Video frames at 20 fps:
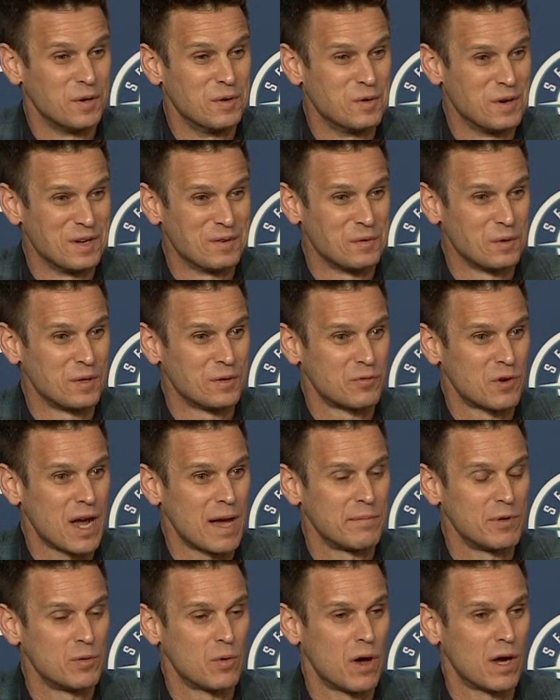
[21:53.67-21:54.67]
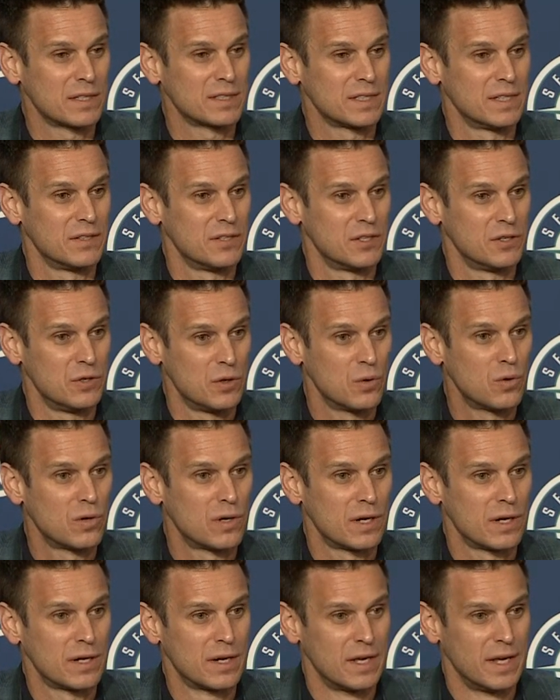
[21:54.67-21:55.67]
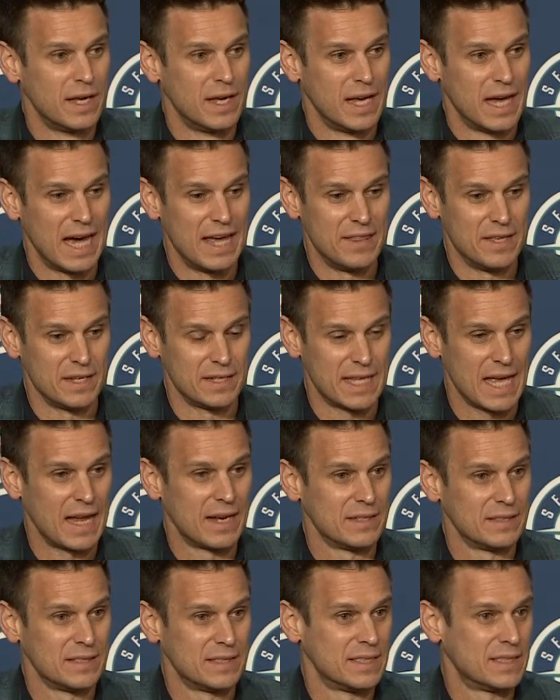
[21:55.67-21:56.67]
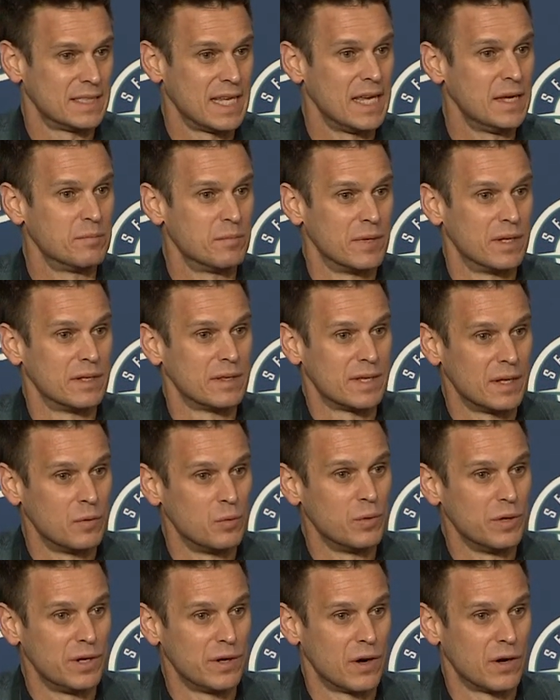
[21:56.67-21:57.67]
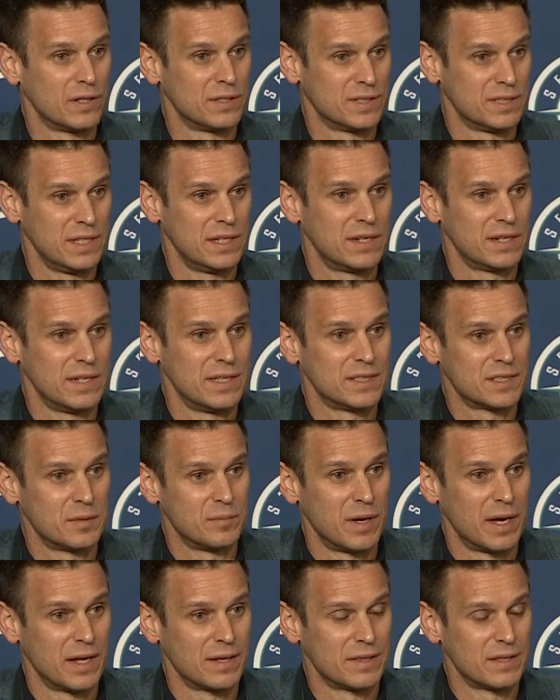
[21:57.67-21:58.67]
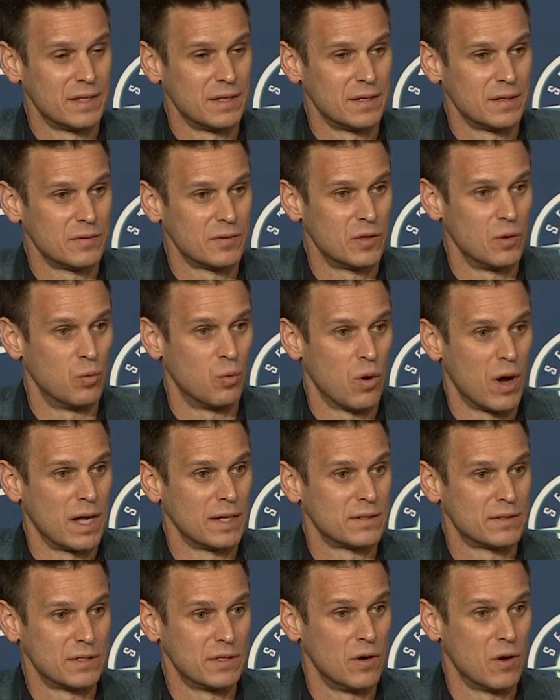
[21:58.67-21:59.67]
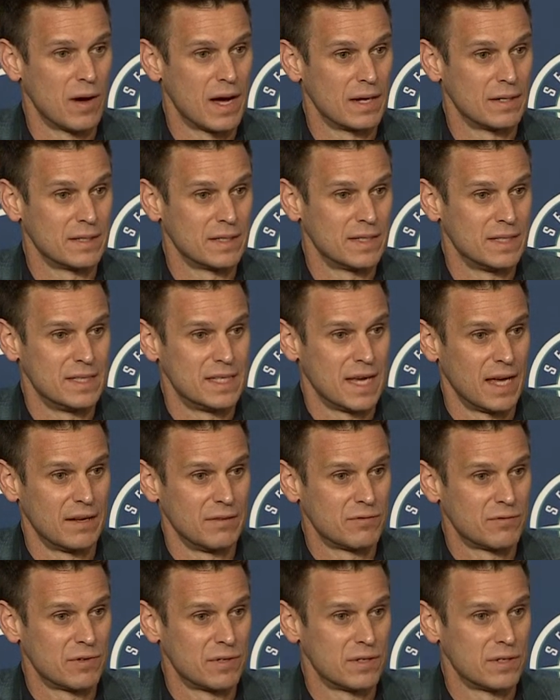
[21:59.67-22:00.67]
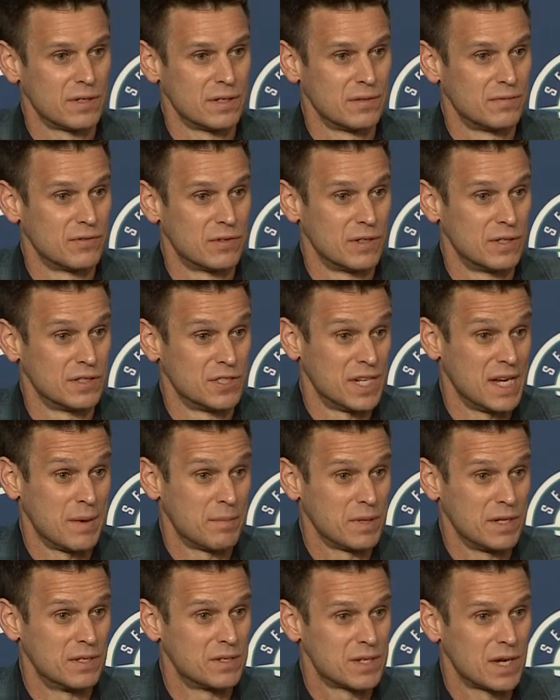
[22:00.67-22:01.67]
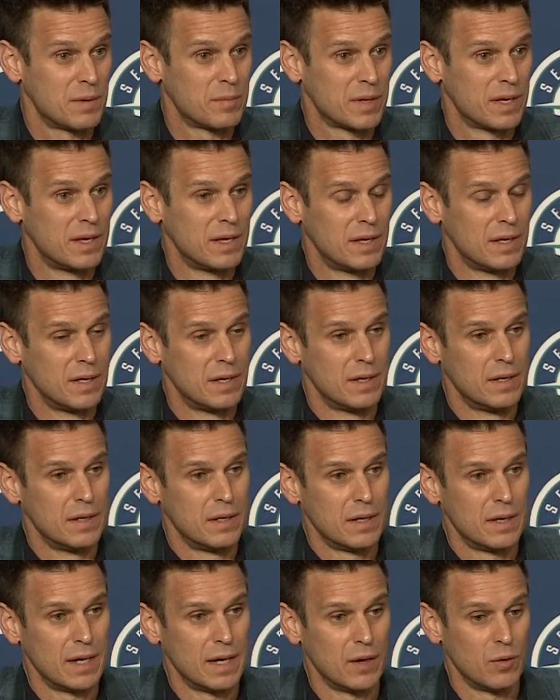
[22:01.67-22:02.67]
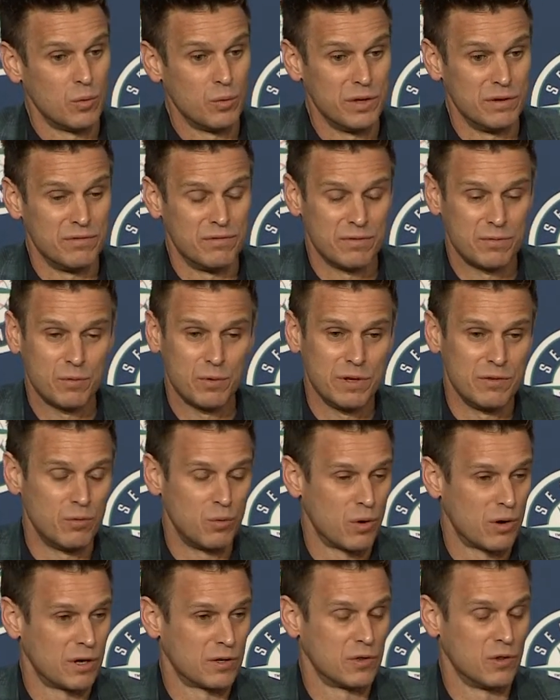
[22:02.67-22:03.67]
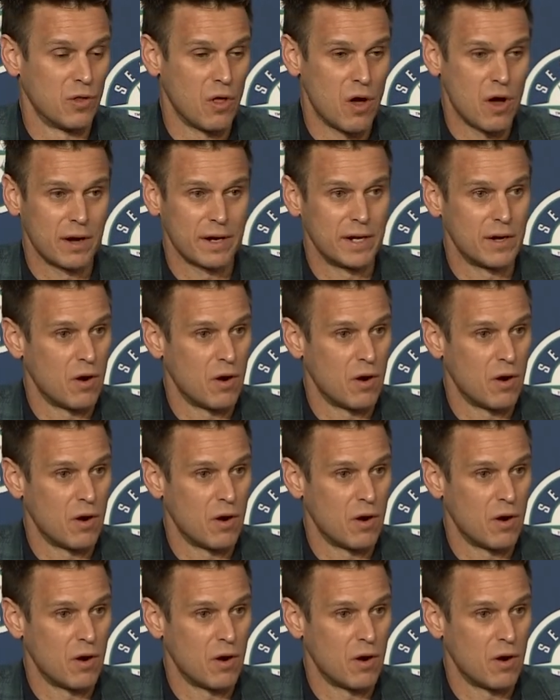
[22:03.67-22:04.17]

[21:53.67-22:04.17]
when, when Robbie walks in the door, I think that is a statement that we are serious about the the want to go out and contend for for a championship. Uh, we've we've worked long and